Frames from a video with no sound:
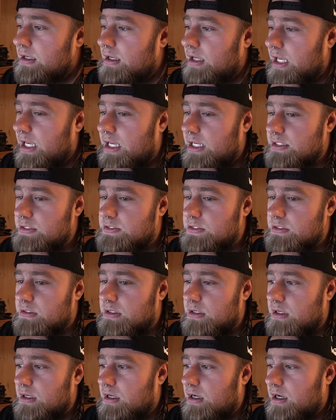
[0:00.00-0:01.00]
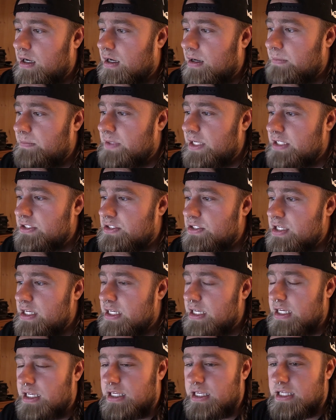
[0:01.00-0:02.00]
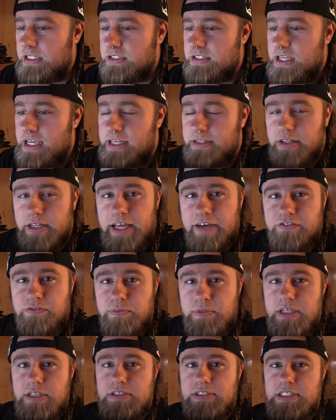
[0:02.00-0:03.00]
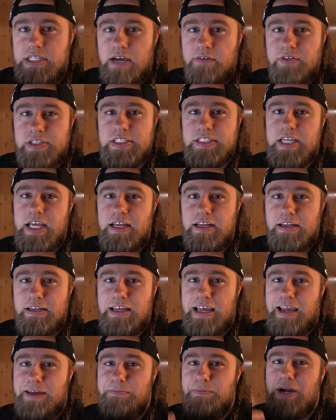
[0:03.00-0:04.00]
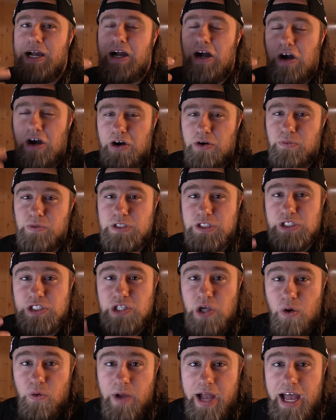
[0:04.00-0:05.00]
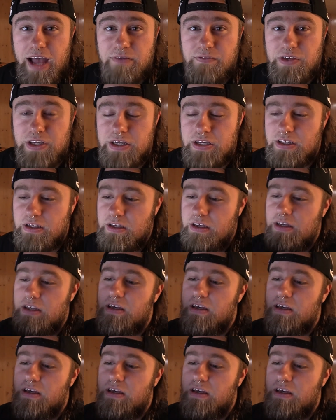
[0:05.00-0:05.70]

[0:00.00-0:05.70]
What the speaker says: And it left me devastated, and my heart was so heavy